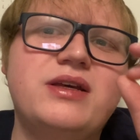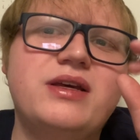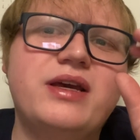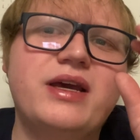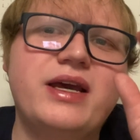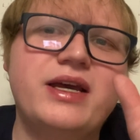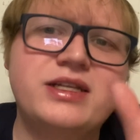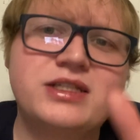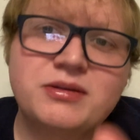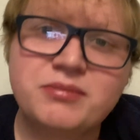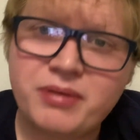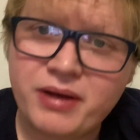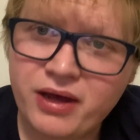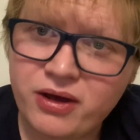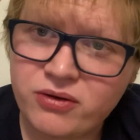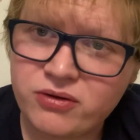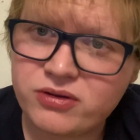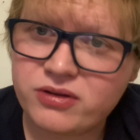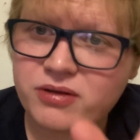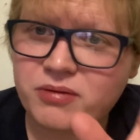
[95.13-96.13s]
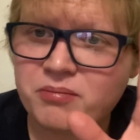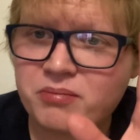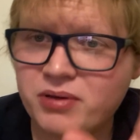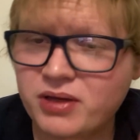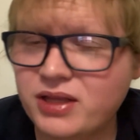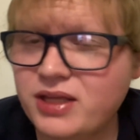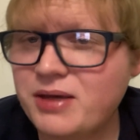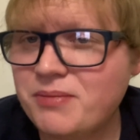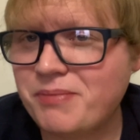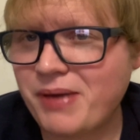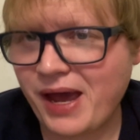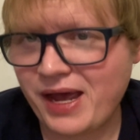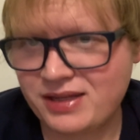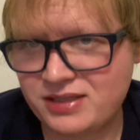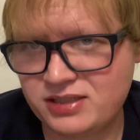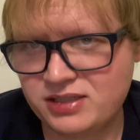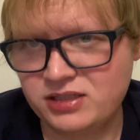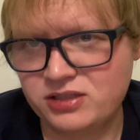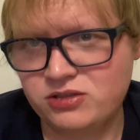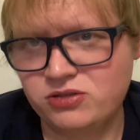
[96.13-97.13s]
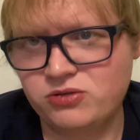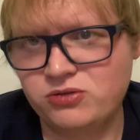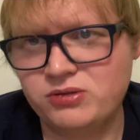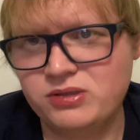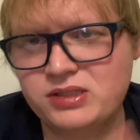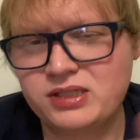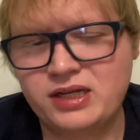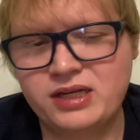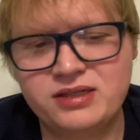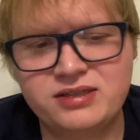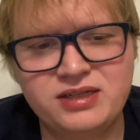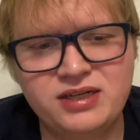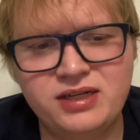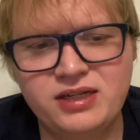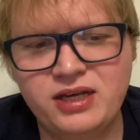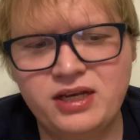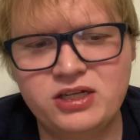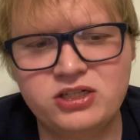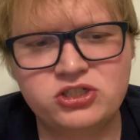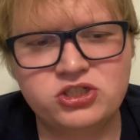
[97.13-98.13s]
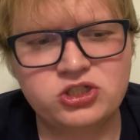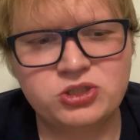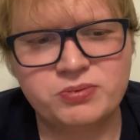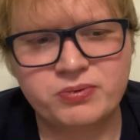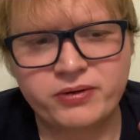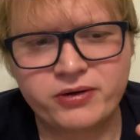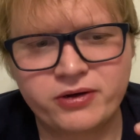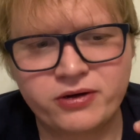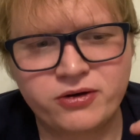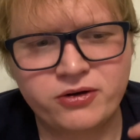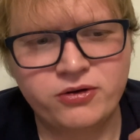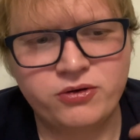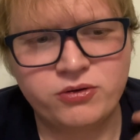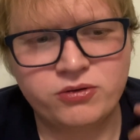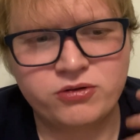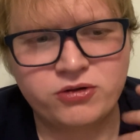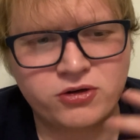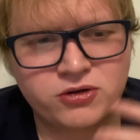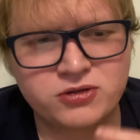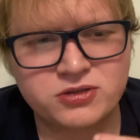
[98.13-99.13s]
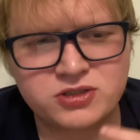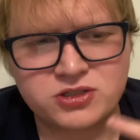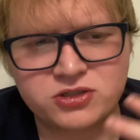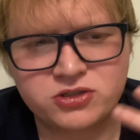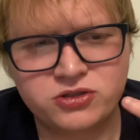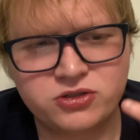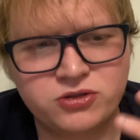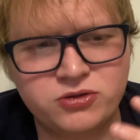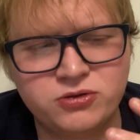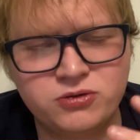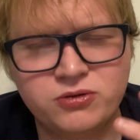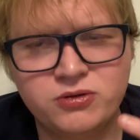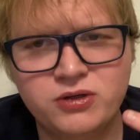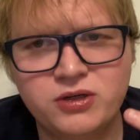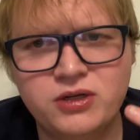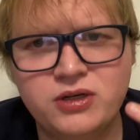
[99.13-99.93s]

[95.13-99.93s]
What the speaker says: it's about Billy Batson, who is a teenage superhero who turns into,